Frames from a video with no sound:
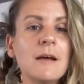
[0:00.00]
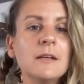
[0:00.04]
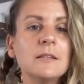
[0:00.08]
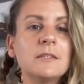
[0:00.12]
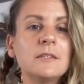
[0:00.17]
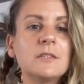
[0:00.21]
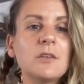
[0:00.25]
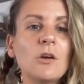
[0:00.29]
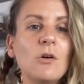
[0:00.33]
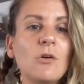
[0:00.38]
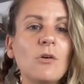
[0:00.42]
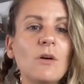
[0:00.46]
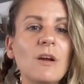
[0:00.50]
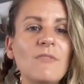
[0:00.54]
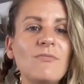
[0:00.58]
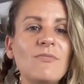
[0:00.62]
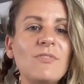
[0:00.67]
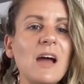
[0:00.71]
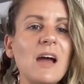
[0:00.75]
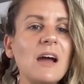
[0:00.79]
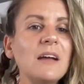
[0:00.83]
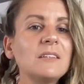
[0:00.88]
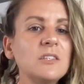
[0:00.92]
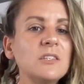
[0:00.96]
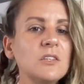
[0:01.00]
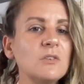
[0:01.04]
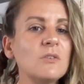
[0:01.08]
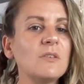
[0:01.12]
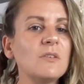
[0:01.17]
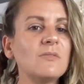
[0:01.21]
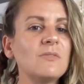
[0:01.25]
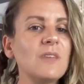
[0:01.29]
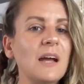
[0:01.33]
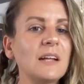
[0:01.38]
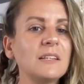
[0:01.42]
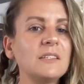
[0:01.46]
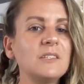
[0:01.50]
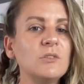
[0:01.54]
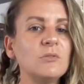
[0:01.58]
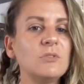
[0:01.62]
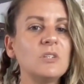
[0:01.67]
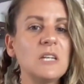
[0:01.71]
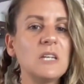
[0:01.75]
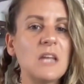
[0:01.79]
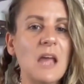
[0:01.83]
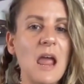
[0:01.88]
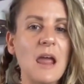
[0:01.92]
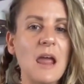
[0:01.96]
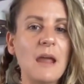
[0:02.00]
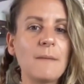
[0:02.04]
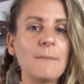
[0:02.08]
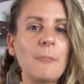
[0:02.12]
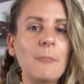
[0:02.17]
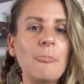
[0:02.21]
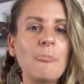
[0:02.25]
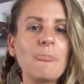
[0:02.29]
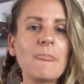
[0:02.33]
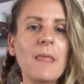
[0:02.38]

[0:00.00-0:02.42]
So if that's you, if that's you today,